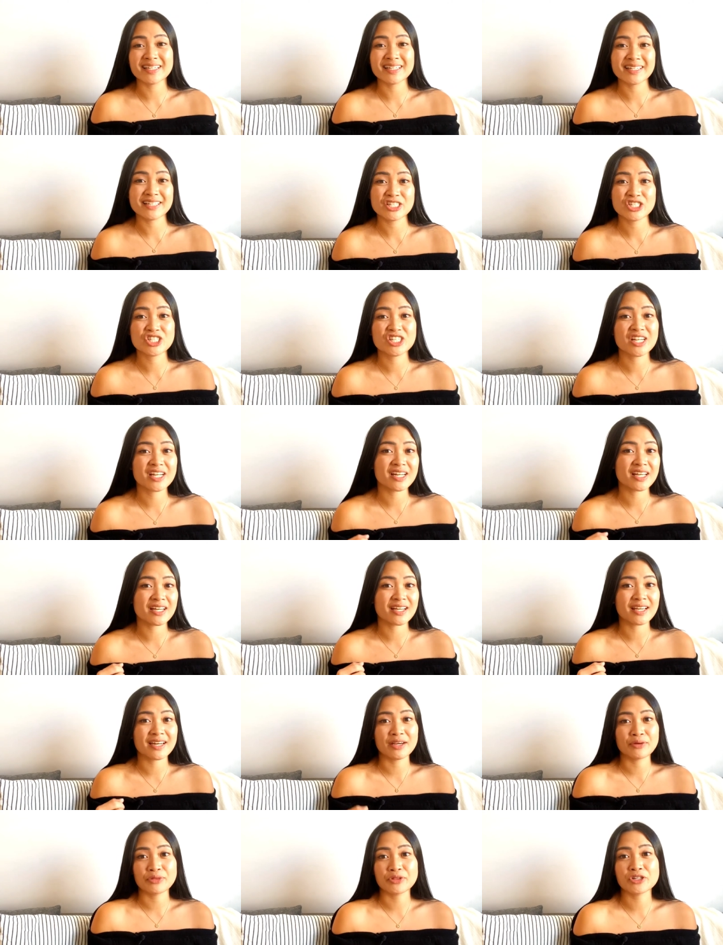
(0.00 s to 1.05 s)
initiating
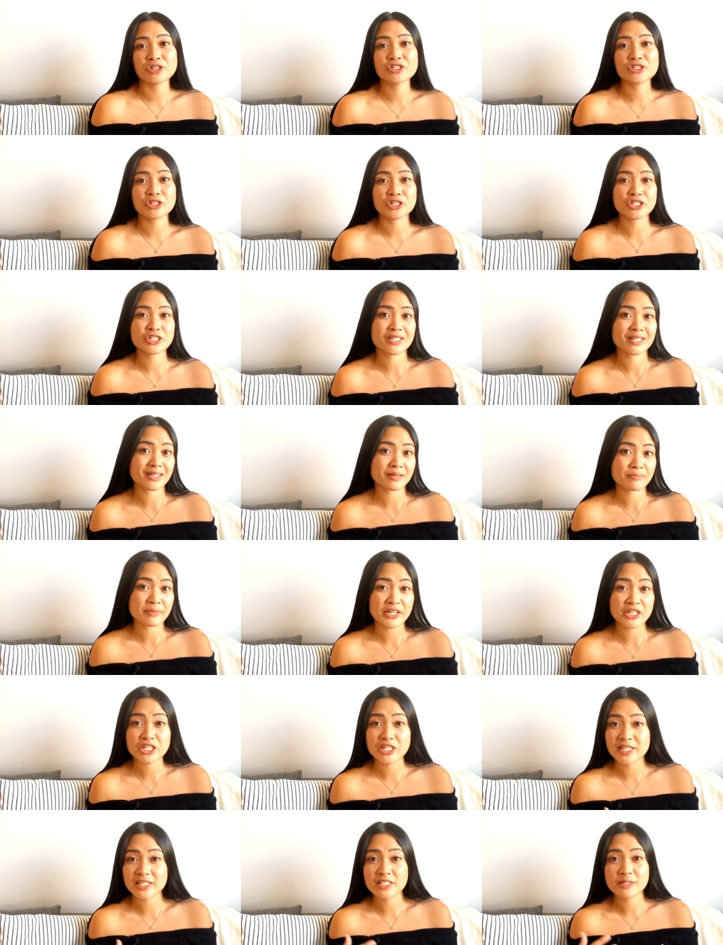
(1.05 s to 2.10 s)
and out there searching and
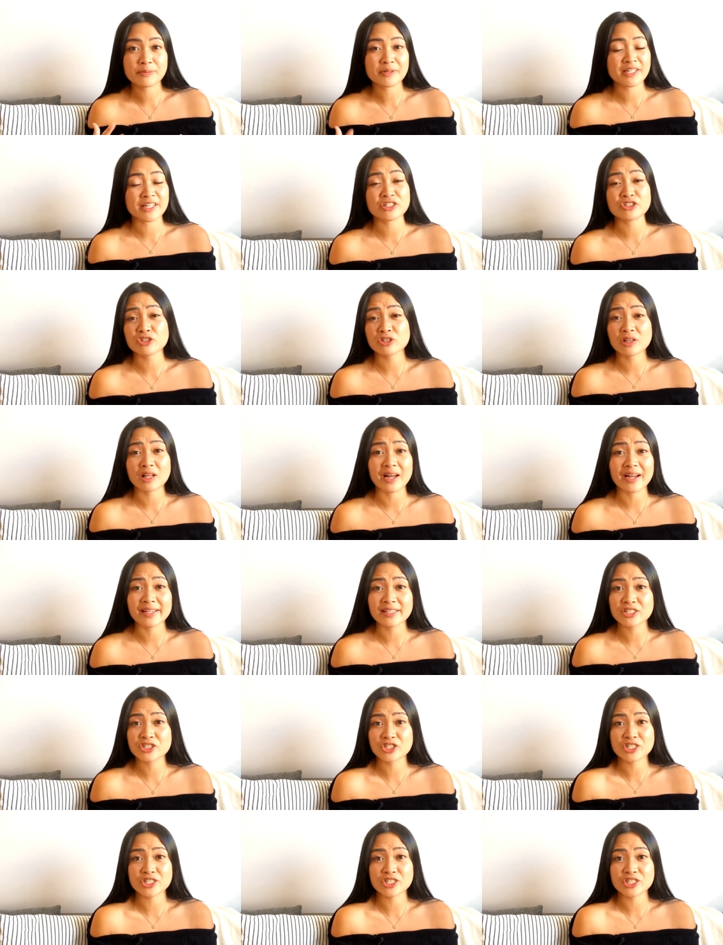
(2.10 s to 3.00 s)
pitching to potential clients,